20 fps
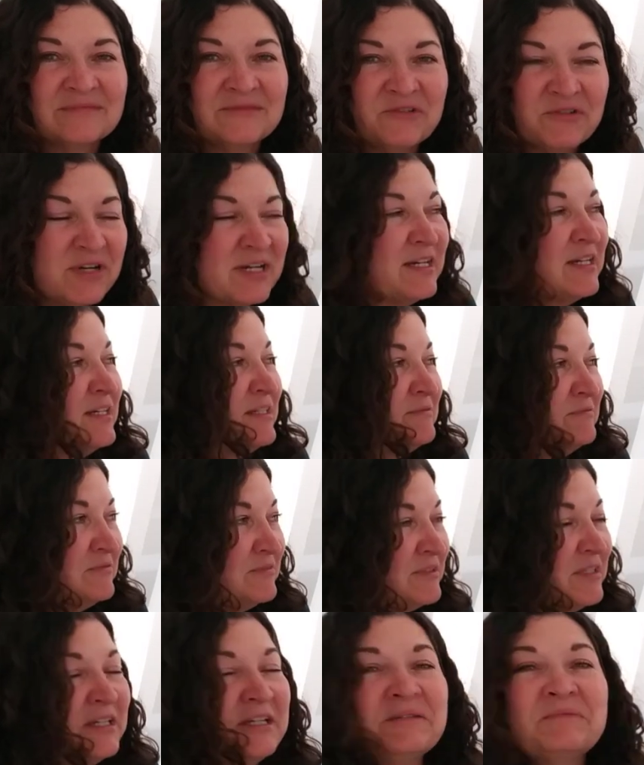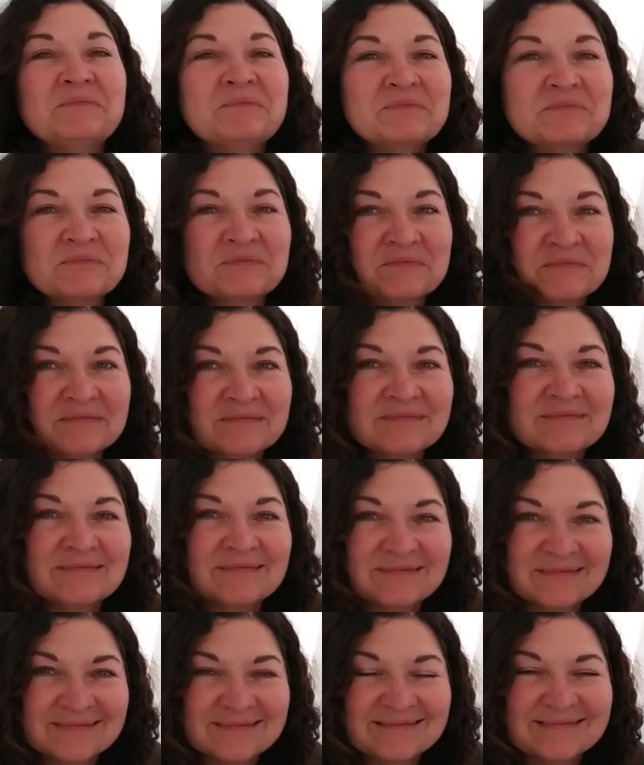
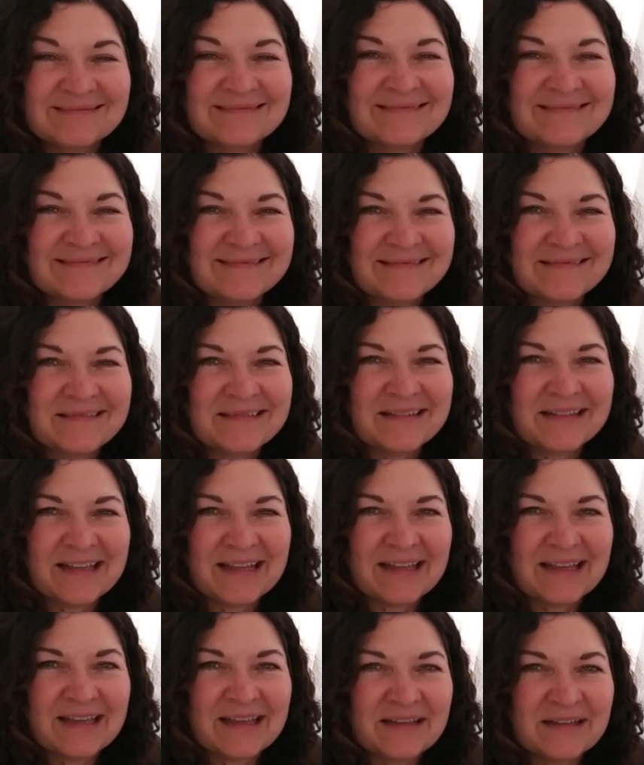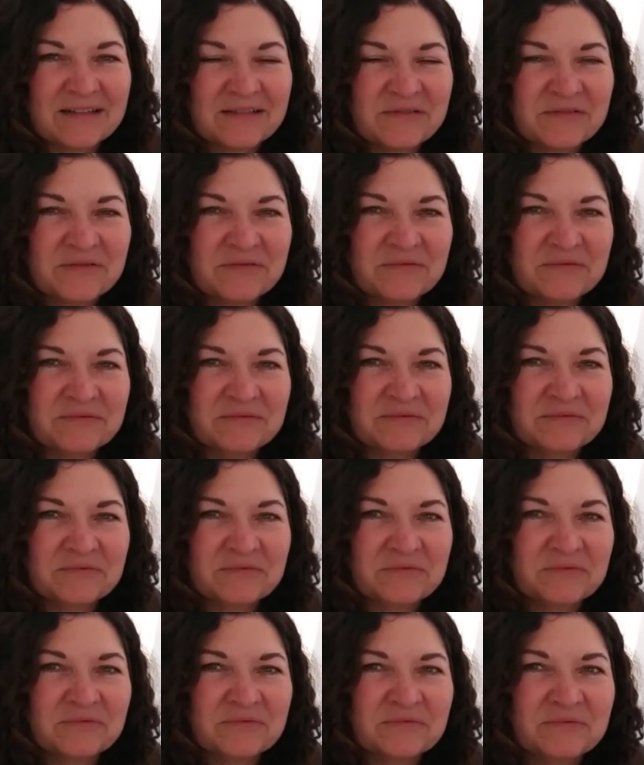
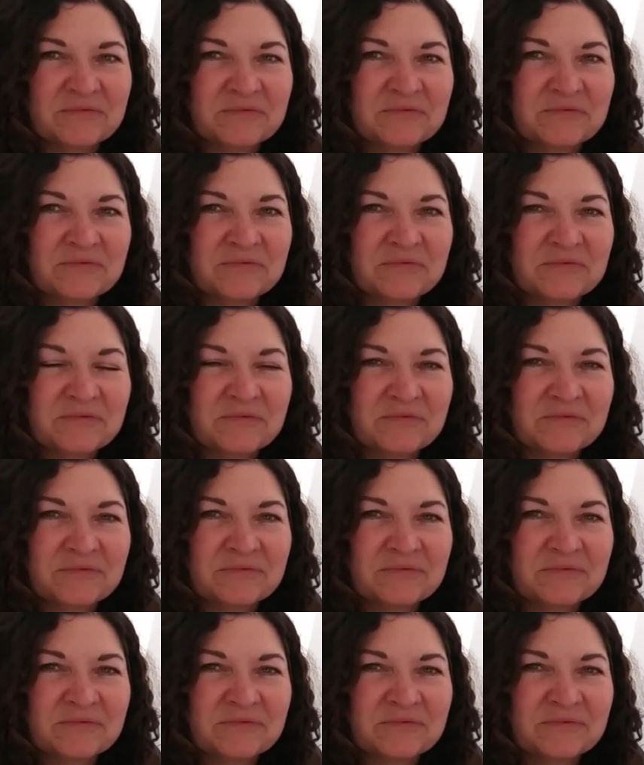(silent)